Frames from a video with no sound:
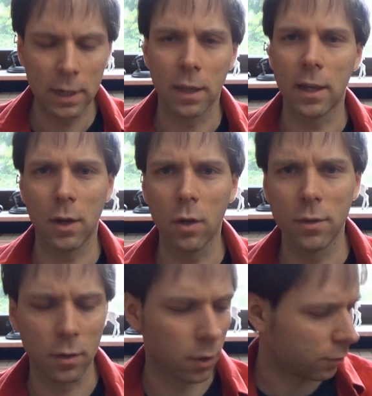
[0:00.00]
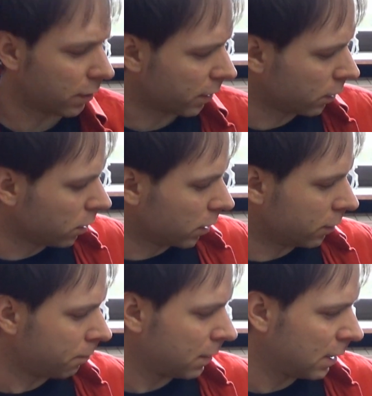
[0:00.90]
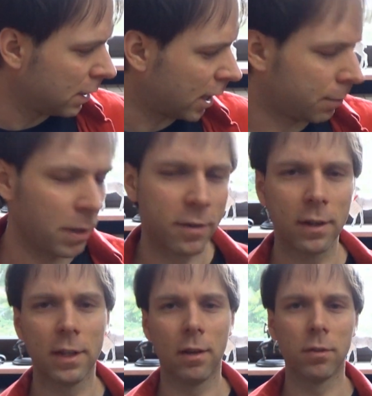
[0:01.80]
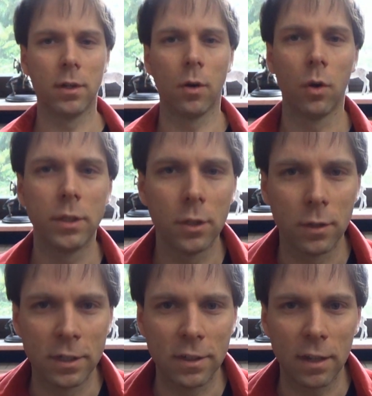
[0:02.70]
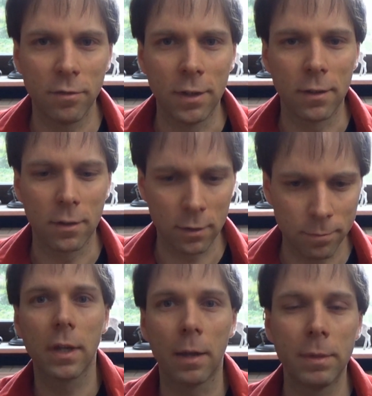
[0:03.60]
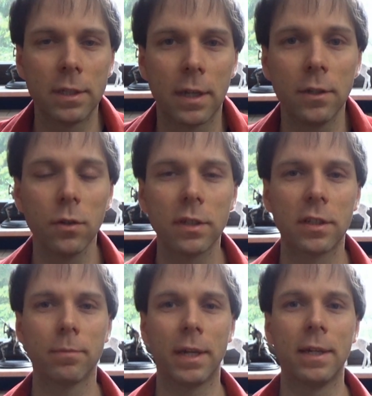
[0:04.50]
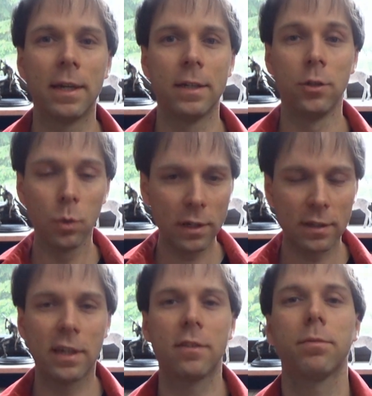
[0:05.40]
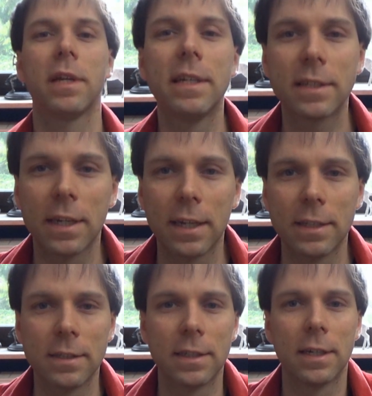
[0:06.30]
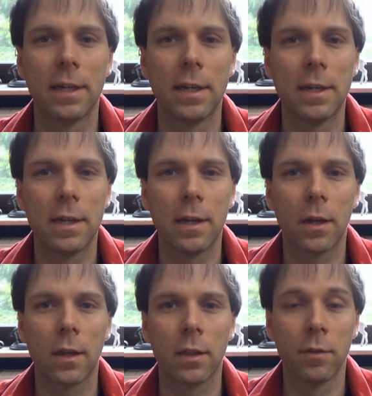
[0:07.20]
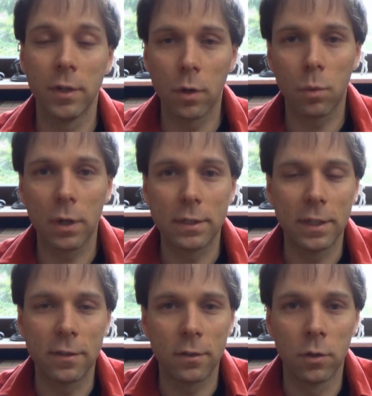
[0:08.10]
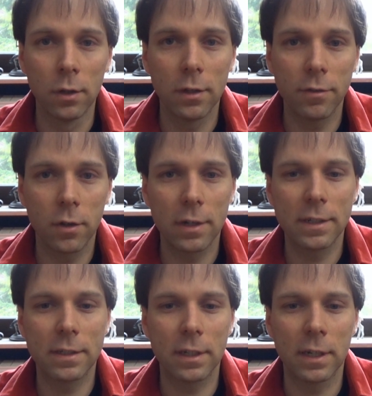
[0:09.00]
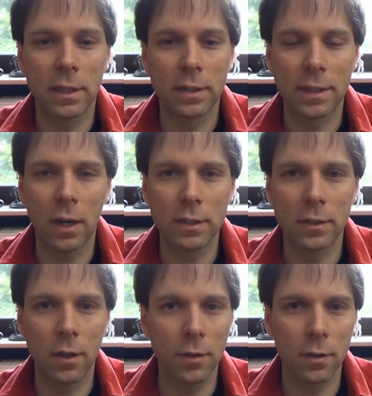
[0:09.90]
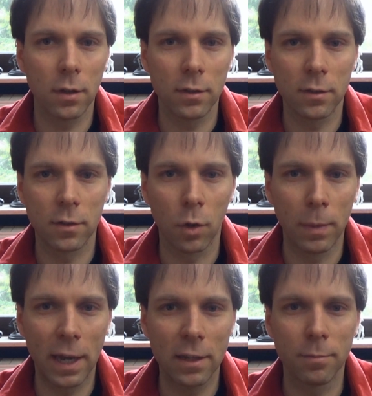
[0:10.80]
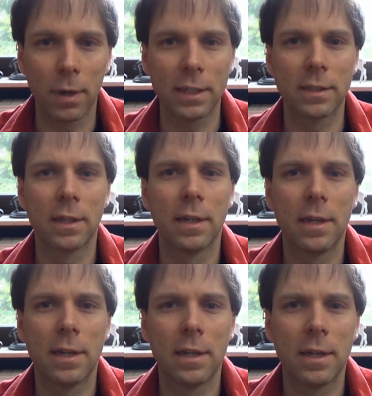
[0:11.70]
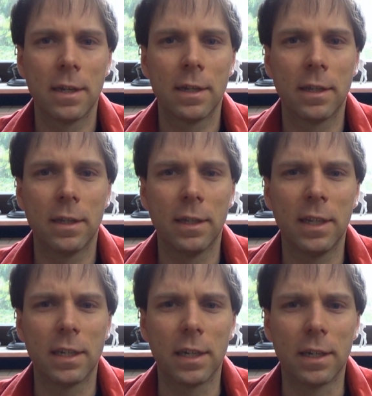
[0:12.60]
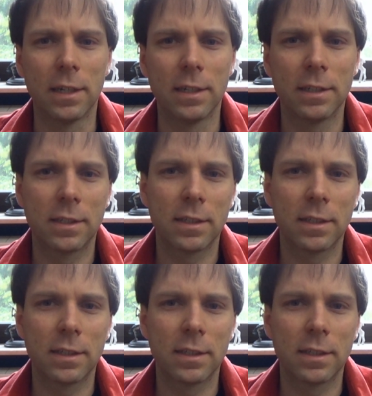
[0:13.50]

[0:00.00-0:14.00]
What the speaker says: they're also not very good, especially if the audio is unfiltered. I mean, I used it in my newest Let's Plays, and the video quality is good, of course, and the sound is also not so bad, but yeah,